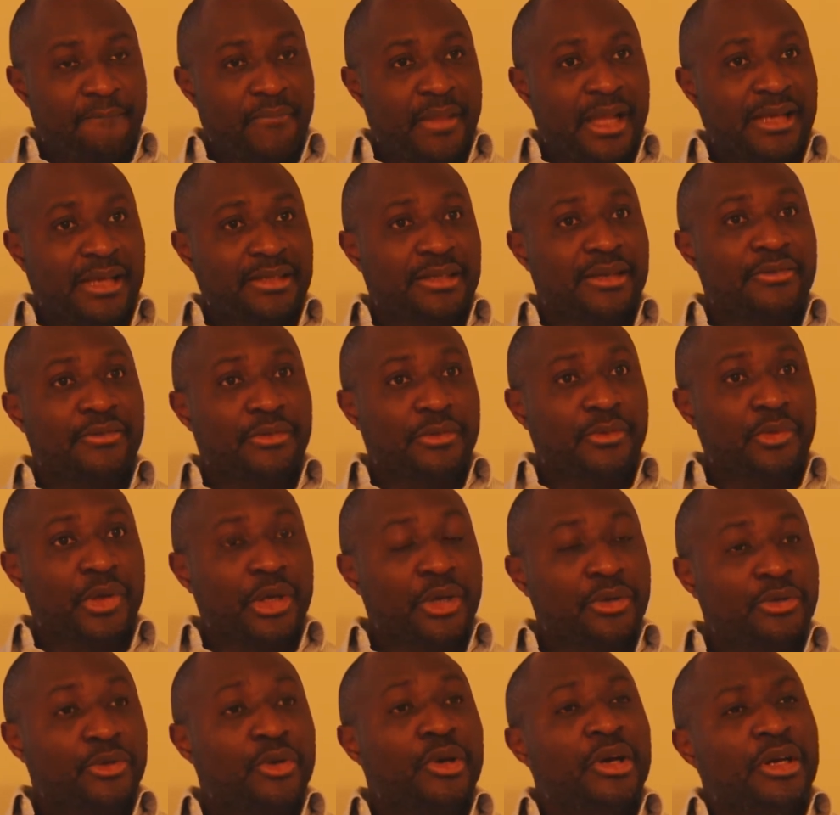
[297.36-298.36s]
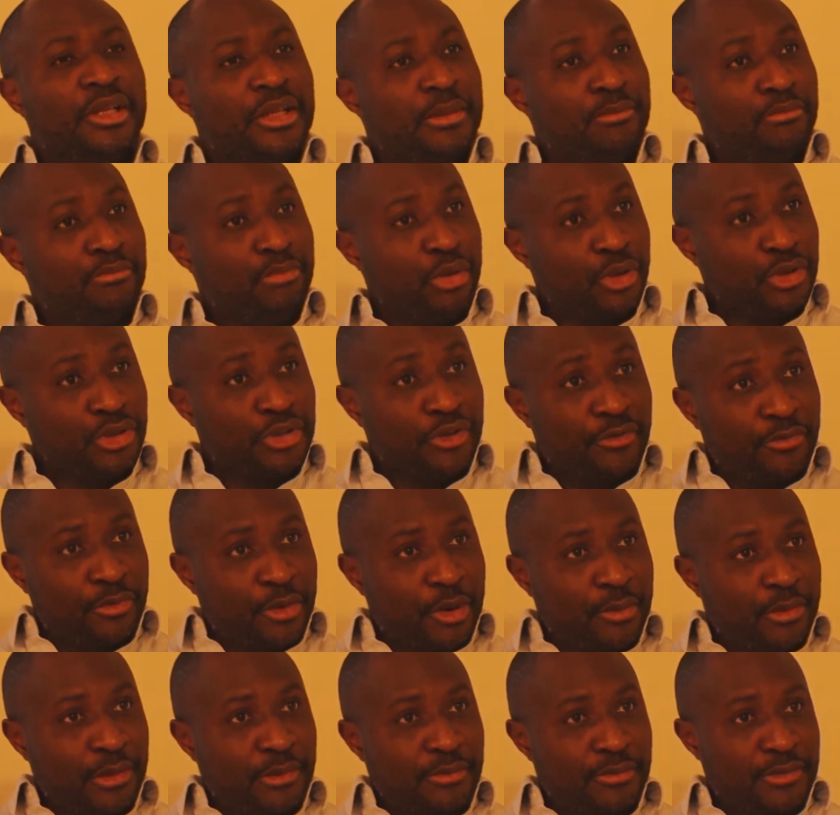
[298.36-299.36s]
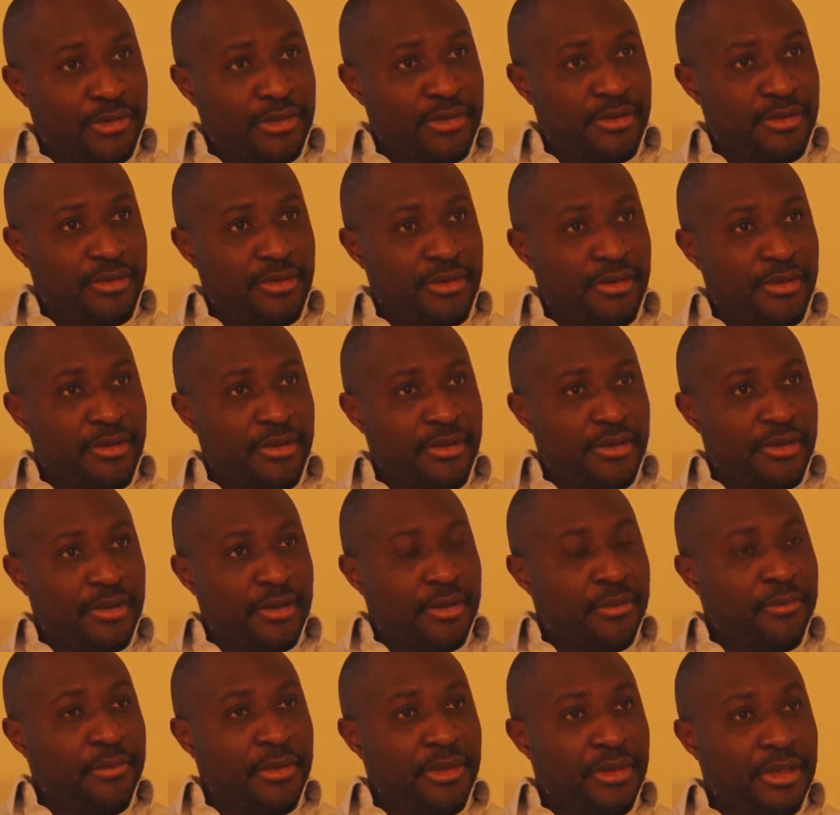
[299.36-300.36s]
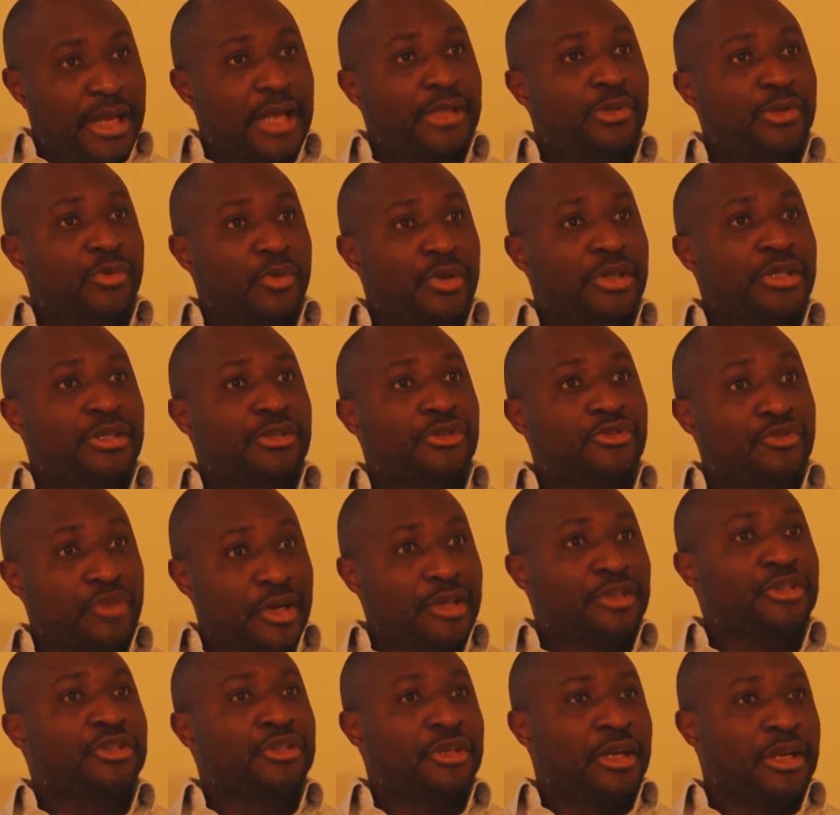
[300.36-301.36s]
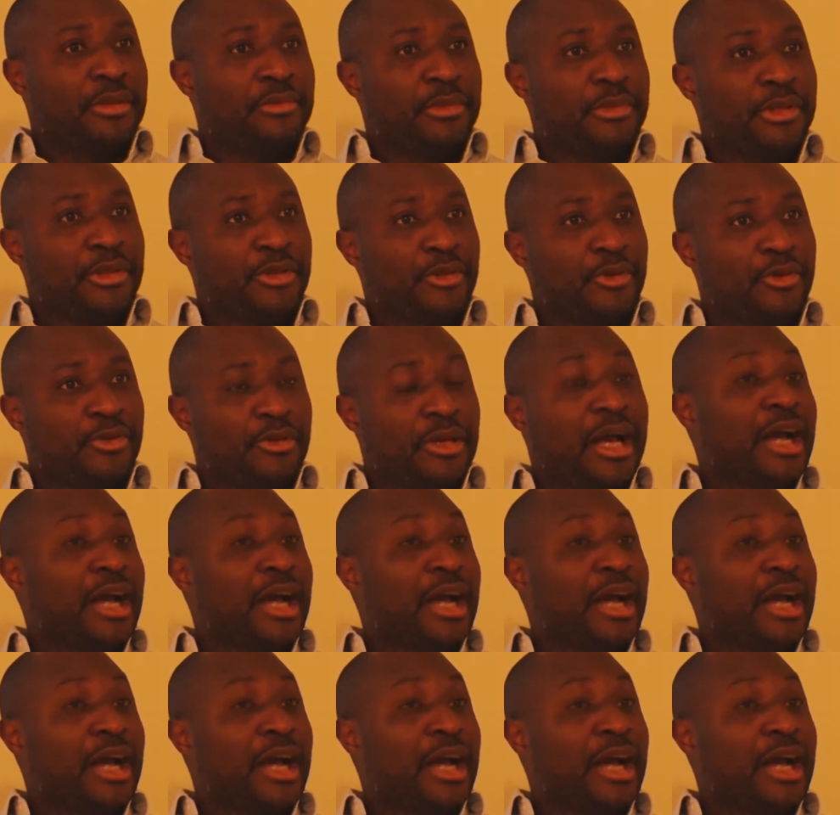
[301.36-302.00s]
as everywhere, know, a bunch of problems. But that's what it's traditionally been thought.